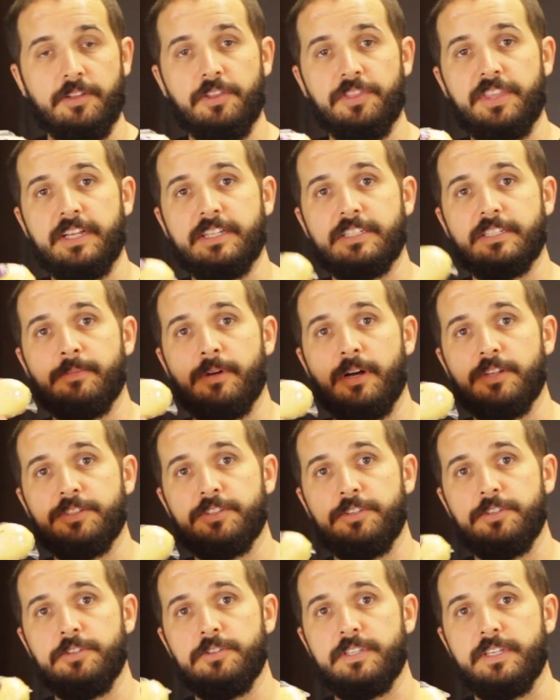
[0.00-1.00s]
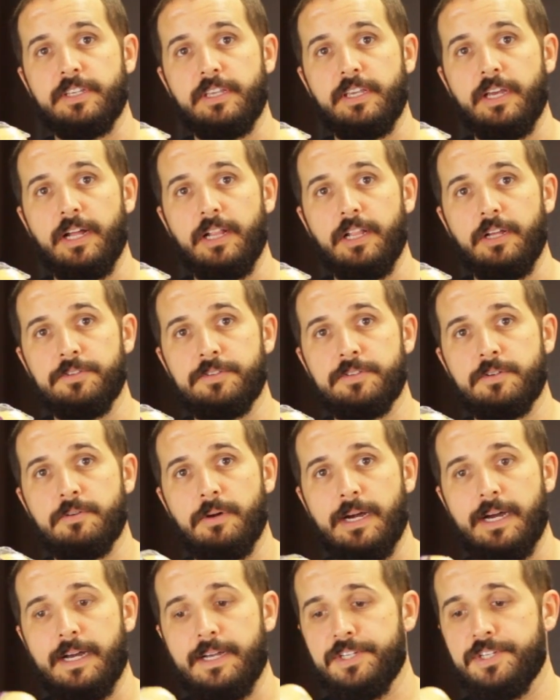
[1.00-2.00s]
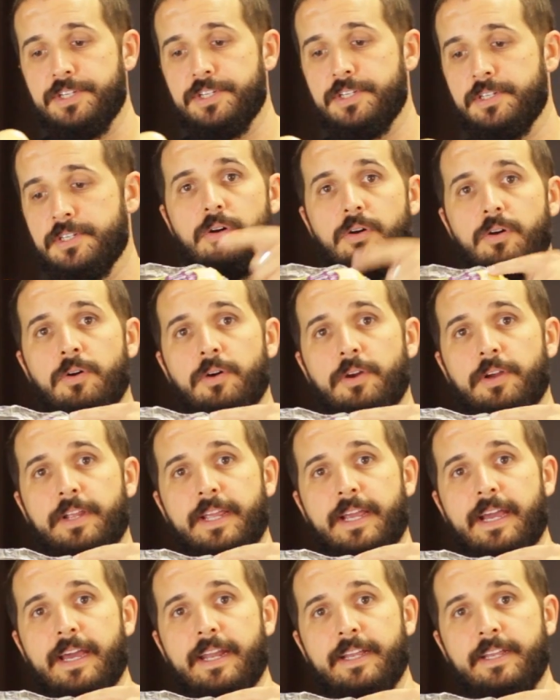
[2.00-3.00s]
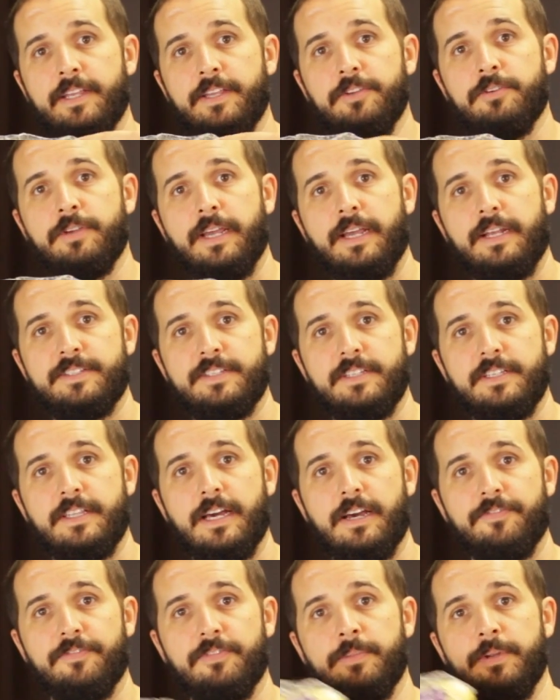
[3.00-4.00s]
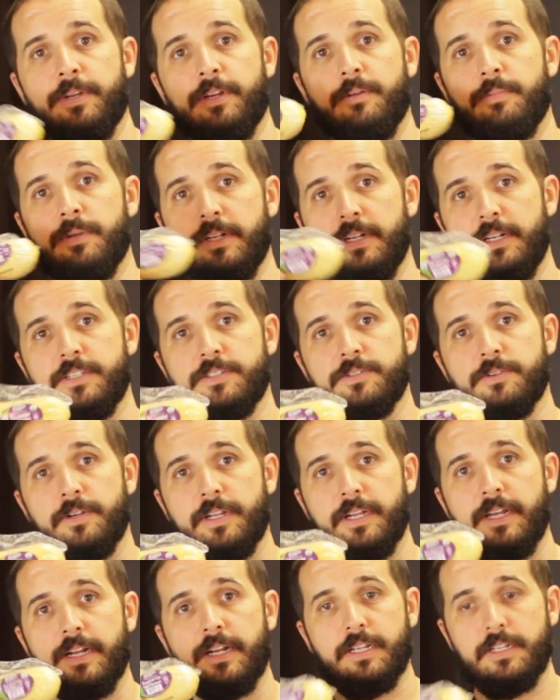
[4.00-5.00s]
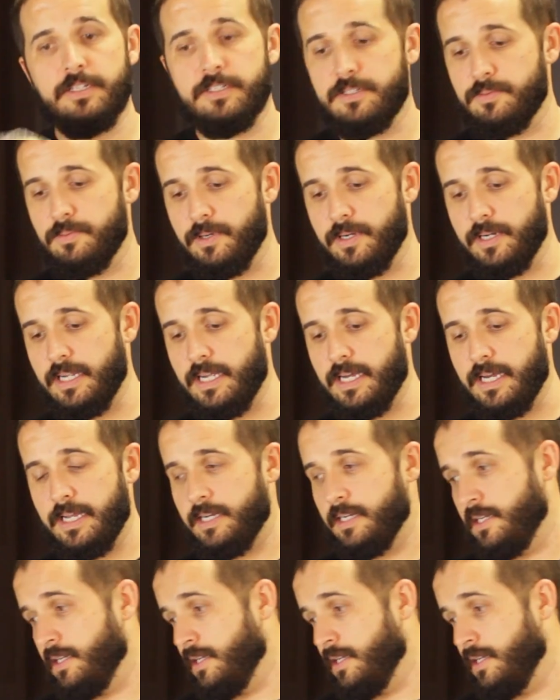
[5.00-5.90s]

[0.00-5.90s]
other things, I'm also using yellow squash, organic. You can't see that from here, but it is organic, I swear to God.